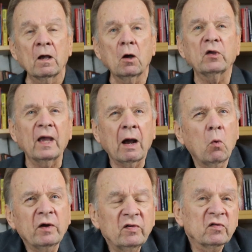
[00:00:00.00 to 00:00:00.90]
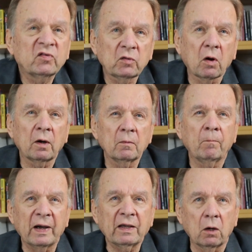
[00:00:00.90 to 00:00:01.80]
Okay, I want you to start
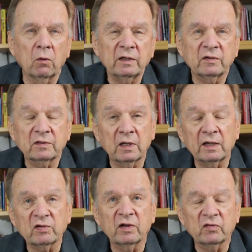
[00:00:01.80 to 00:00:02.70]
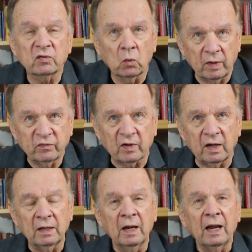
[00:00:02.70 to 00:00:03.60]
by going to Tesla's
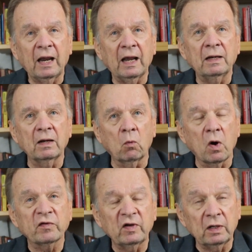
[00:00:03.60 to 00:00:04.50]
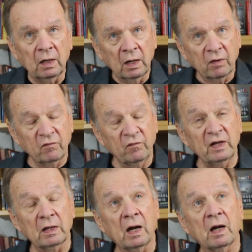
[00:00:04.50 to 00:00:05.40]
website and watching
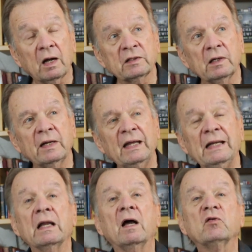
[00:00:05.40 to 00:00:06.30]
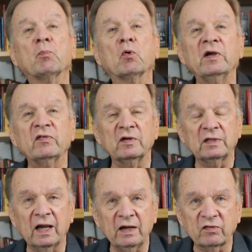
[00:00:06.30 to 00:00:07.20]
uh, Elon's
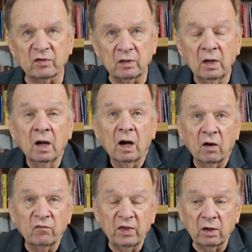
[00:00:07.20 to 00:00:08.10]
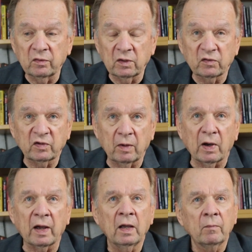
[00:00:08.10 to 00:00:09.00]
presentation of their their
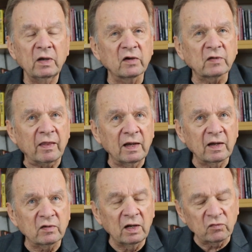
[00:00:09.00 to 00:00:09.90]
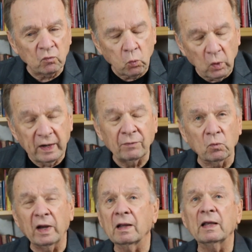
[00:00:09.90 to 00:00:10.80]
semi, because I think it's it's re it
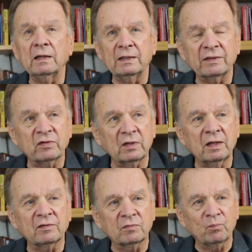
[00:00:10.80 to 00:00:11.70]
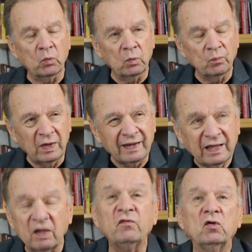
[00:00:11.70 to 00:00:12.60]
really it's it's it
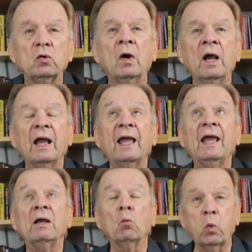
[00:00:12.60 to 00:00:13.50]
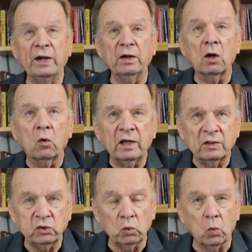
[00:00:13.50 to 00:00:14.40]
gives you a window
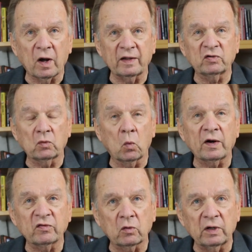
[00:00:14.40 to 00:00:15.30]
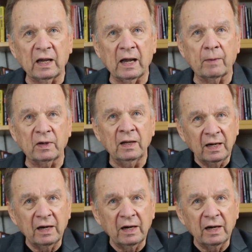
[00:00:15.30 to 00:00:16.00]
into what is what is going to happen.